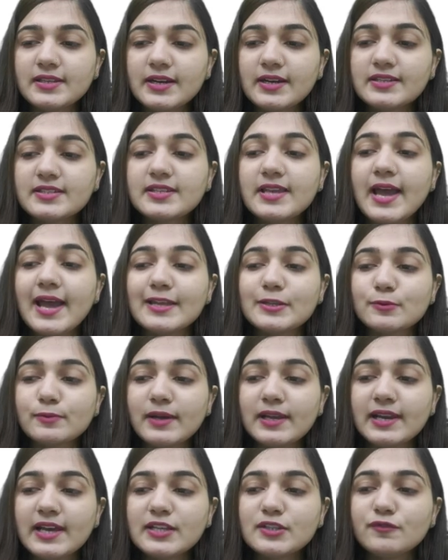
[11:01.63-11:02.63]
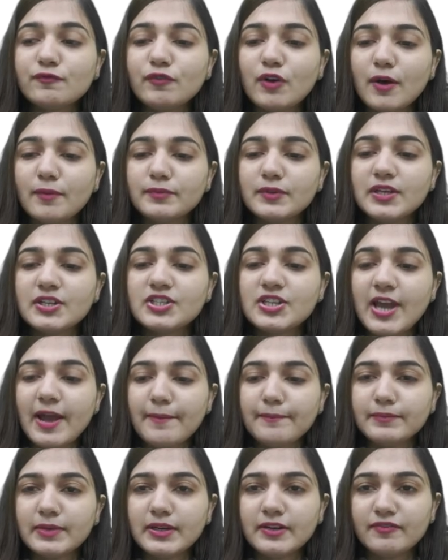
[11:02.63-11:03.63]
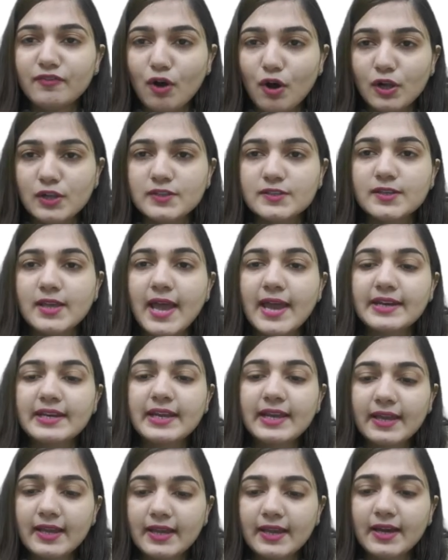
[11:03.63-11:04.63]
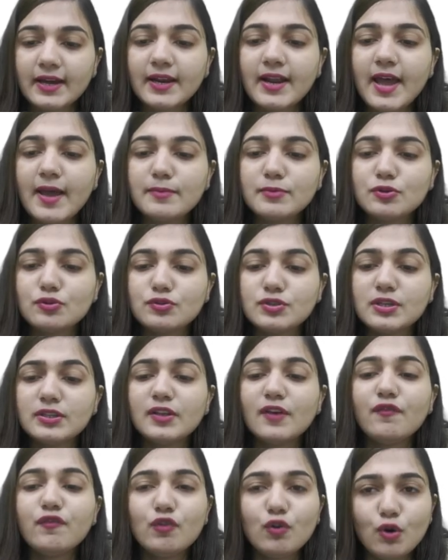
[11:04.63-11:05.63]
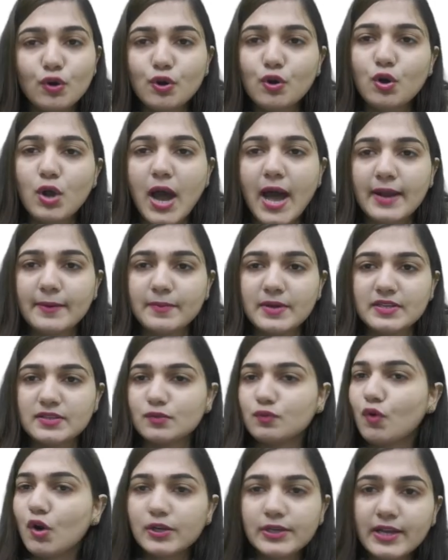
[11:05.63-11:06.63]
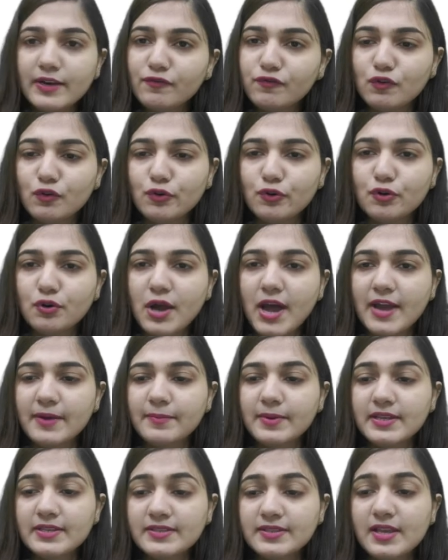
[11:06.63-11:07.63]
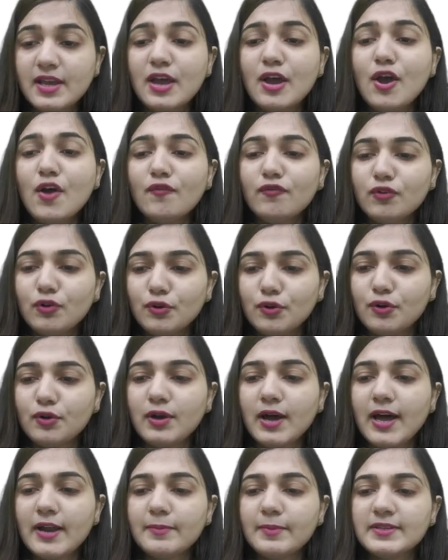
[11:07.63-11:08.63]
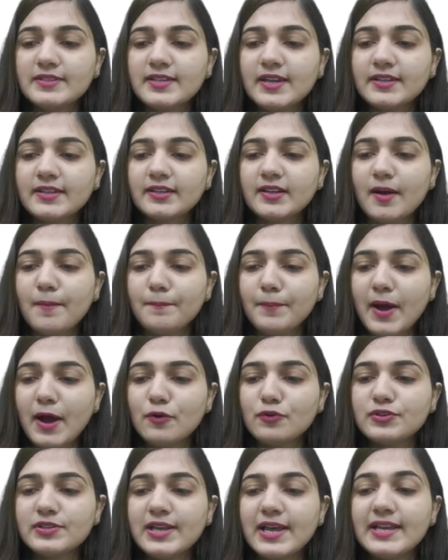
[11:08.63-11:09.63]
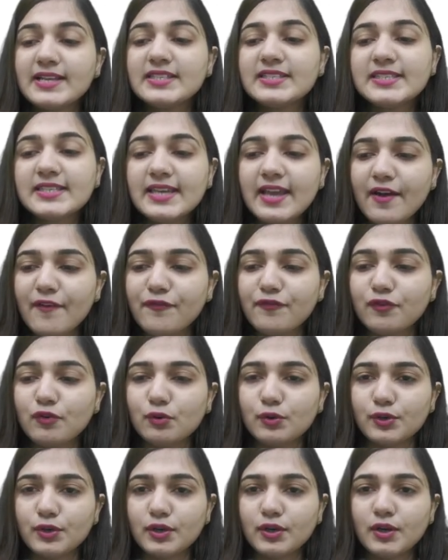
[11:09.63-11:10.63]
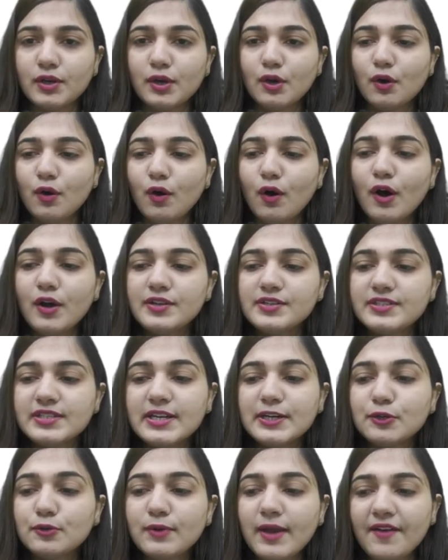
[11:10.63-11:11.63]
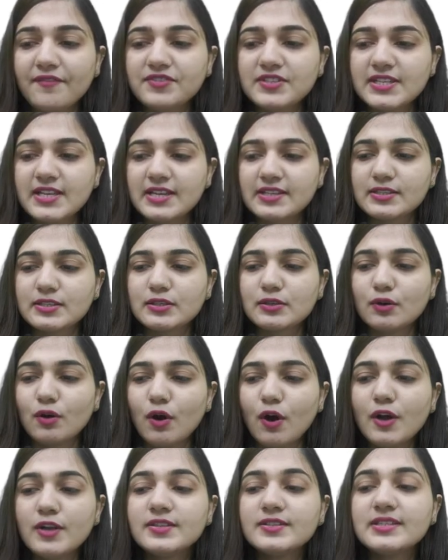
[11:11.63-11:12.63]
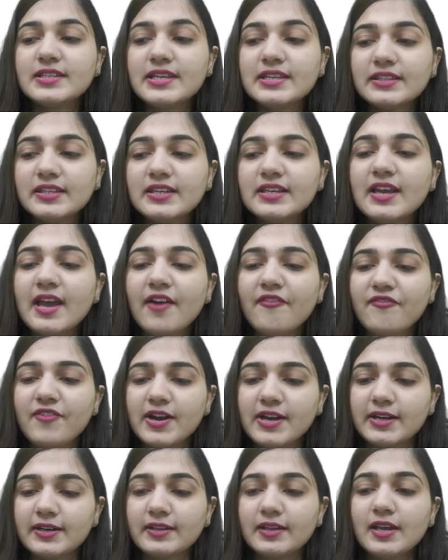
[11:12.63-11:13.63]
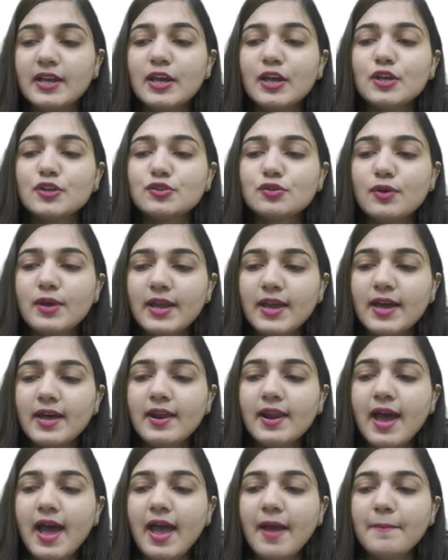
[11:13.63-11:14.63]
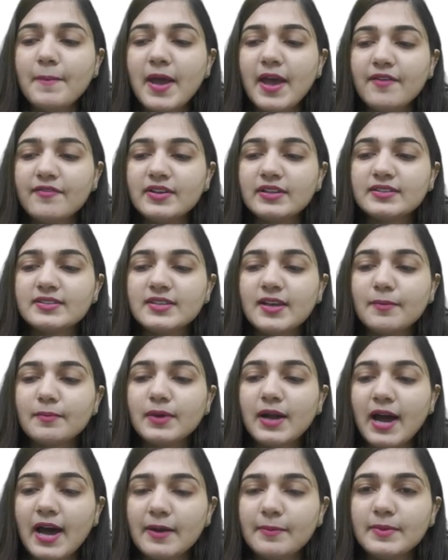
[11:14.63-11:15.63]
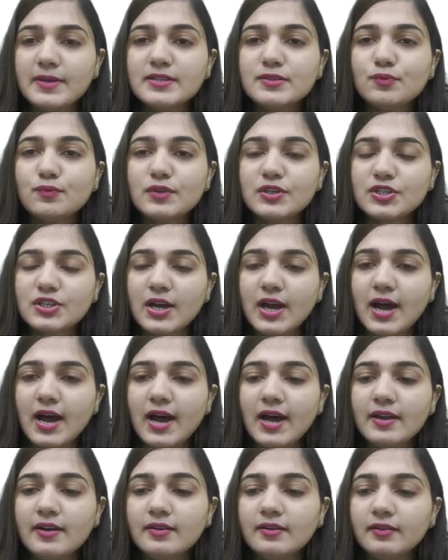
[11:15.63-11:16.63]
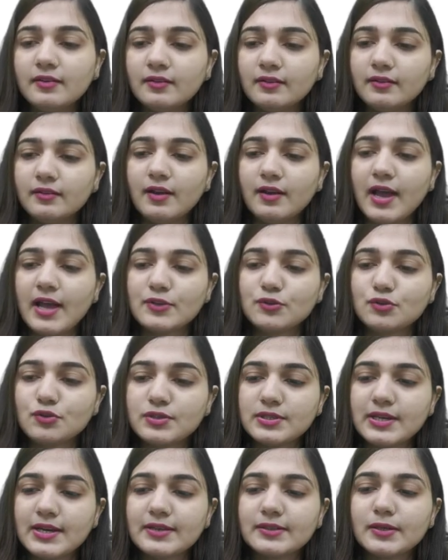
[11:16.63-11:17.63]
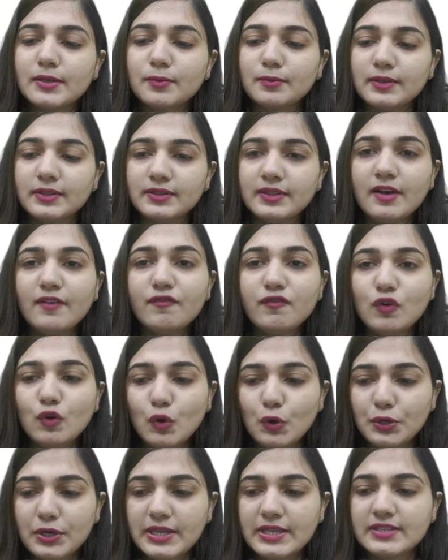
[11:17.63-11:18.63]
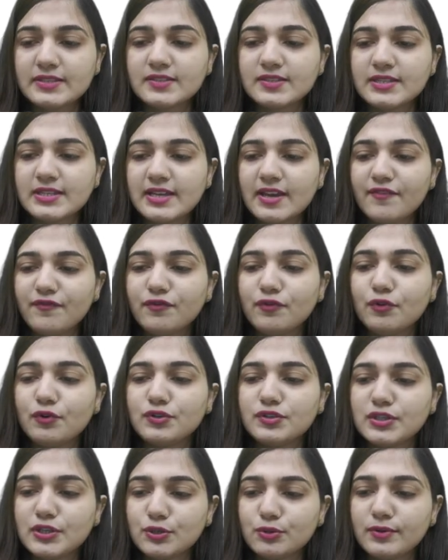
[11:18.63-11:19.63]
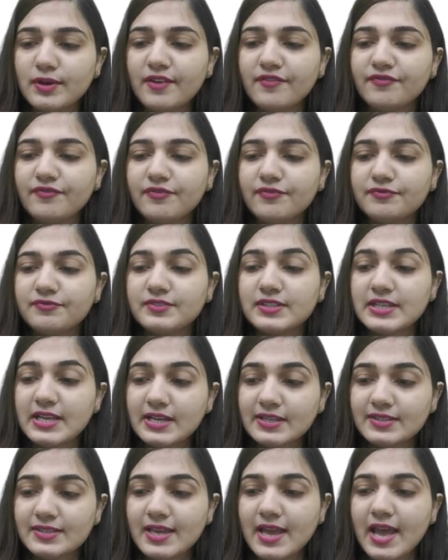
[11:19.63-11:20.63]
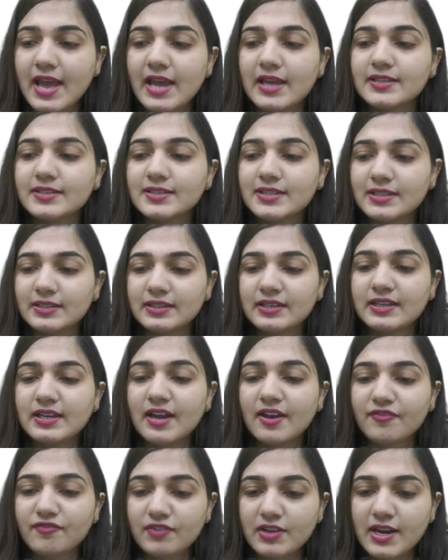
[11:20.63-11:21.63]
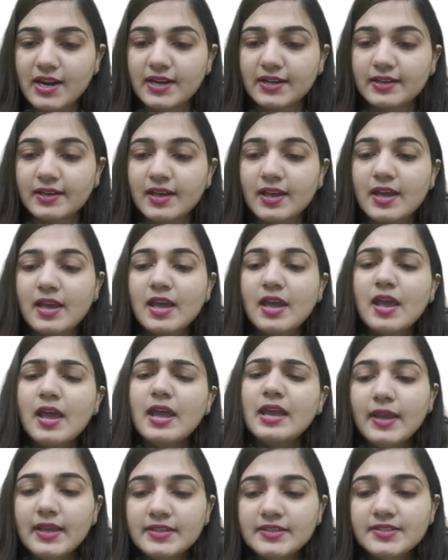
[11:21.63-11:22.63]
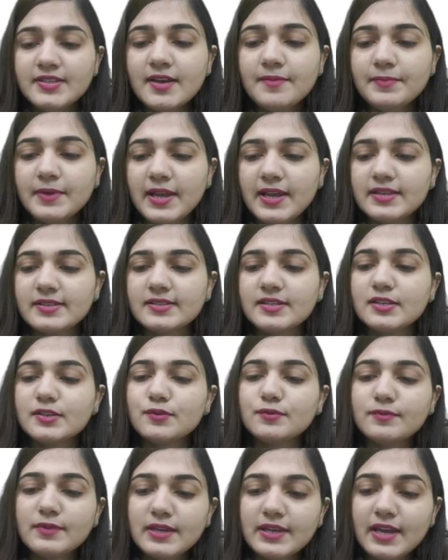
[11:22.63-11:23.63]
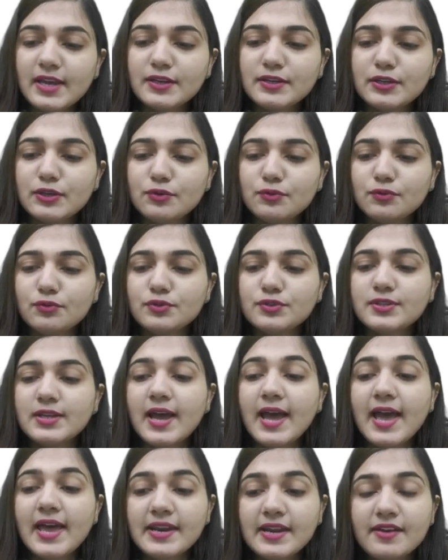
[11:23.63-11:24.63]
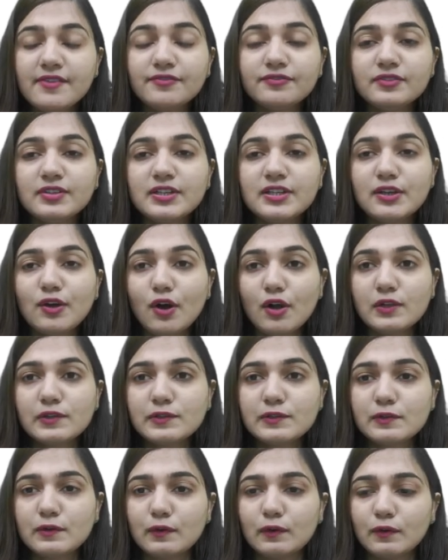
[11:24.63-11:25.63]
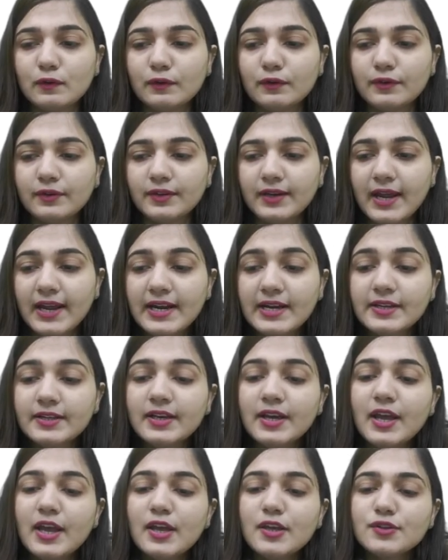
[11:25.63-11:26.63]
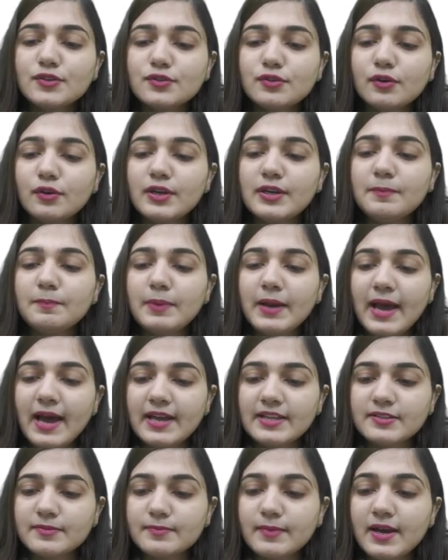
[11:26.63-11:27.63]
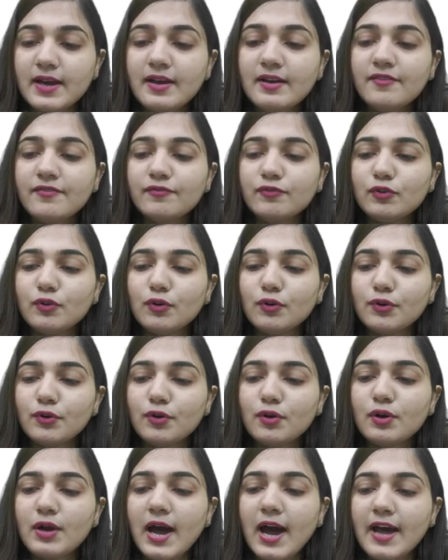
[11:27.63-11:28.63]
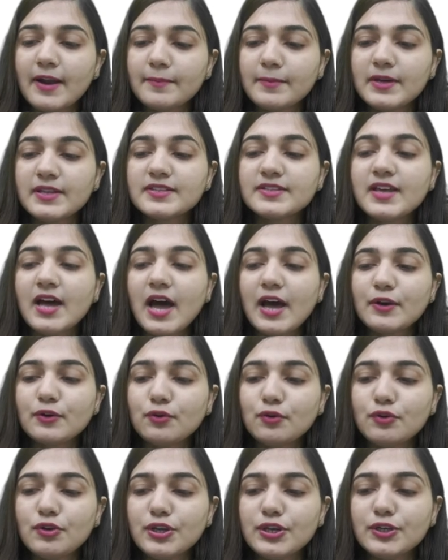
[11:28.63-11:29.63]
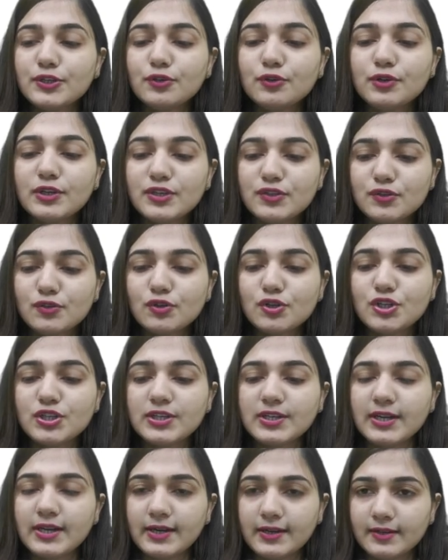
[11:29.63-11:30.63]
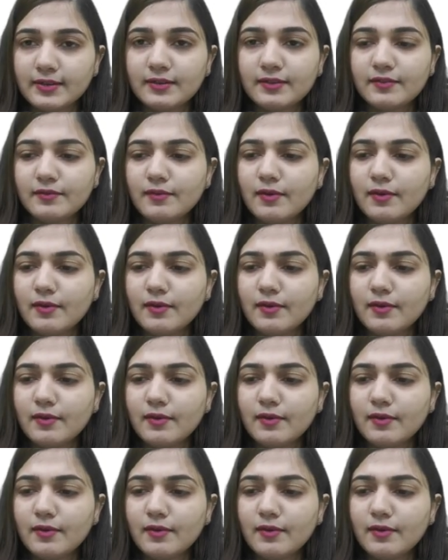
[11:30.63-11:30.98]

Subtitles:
kits as well as from the chamber walls. And here I am using the fluorocarbons. What are fluorocarbons? Fluorocarbons are the compounds like CF4 or C2F6 or C3F8. So here I am having some carbons which are associated with the fluorine, CF4, C2F6 and C3F8. In some cases, we can use NF3 also, right? So in plasma, fluorocarbons are going to dissociate.